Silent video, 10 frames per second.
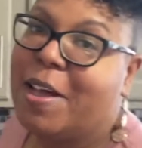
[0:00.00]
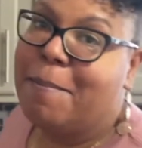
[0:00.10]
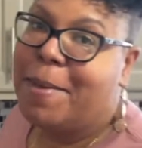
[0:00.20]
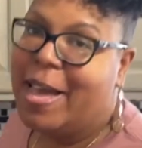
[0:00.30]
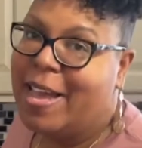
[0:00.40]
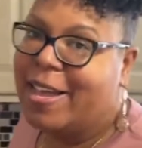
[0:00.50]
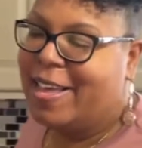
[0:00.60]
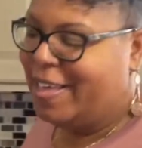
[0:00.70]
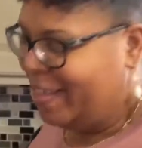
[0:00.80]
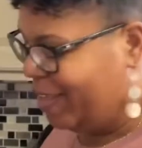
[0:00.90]
back
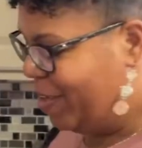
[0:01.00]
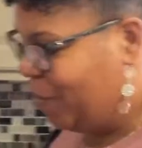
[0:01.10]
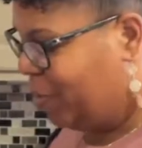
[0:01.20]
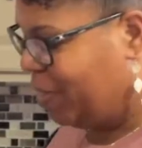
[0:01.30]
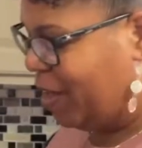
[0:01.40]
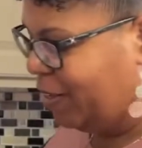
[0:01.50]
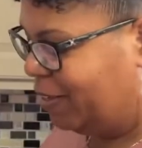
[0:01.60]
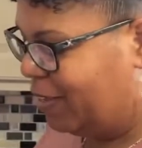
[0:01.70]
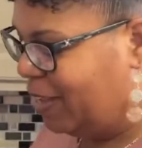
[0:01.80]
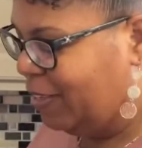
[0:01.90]
here with our
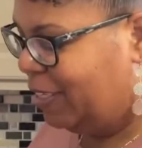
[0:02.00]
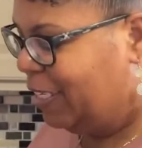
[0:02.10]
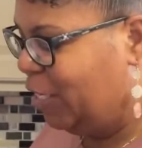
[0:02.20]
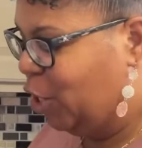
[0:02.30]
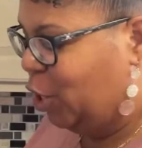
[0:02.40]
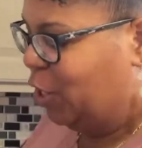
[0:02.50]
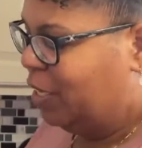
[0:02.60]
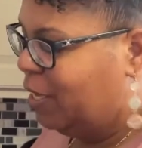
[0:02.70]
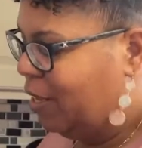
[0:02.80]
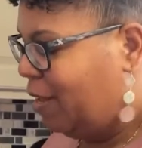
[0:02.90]
sausage.
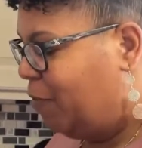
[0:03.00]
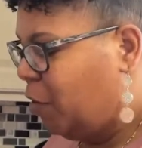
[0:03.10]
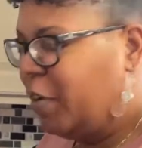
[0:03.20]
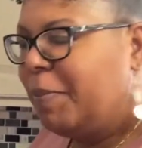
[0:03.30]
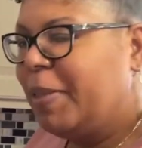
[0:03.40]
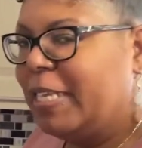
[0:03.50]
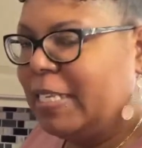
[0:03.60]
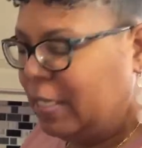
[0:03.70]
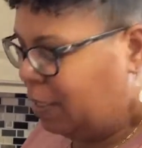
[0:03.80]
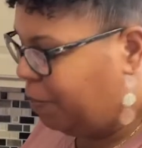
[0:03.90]
We've already placed it in the
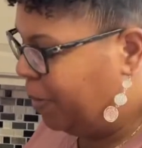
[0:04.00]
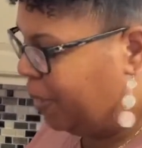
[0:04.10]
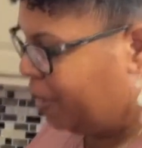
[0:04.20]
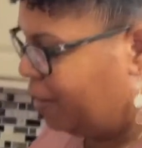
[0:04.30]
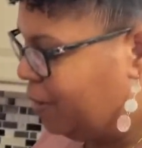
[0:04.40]
pan.